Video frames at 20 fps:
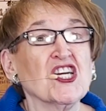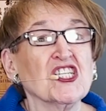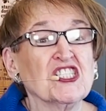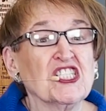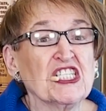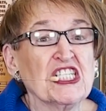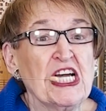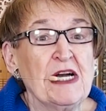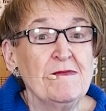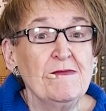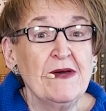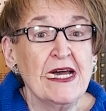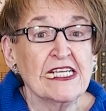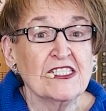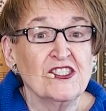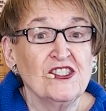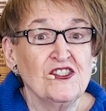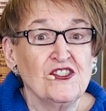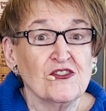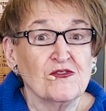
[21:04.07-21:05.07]
to come back
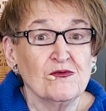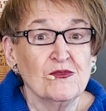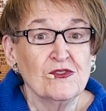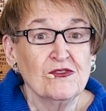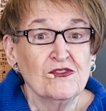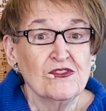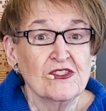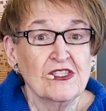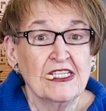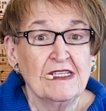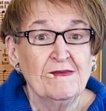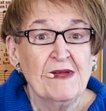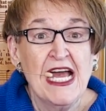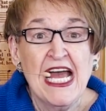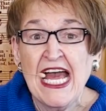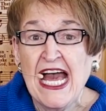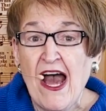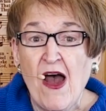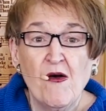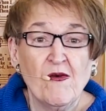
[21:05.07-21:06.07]
to Jerusalem.
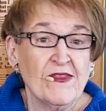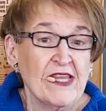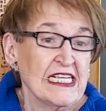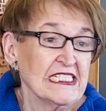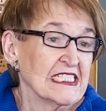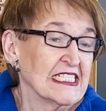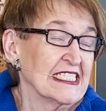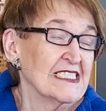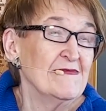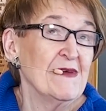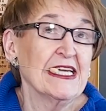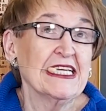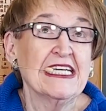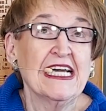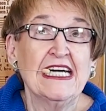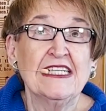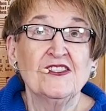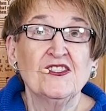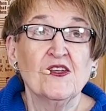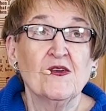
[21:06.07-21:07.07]
Oh, that's going to make
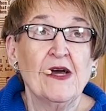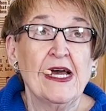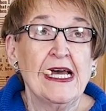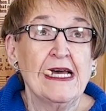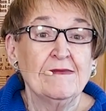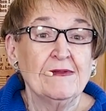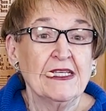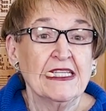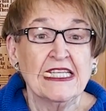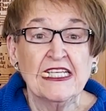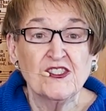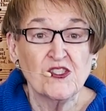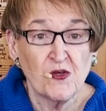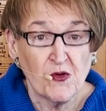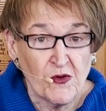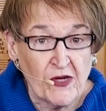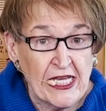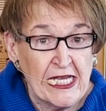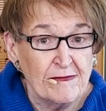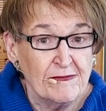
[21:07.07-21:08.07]
God so happy. Let's
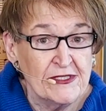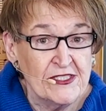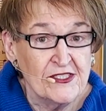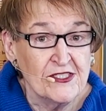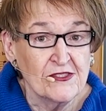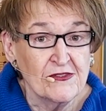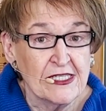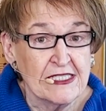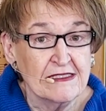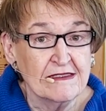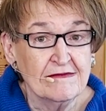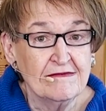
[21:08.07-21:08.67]
hurry up and do it.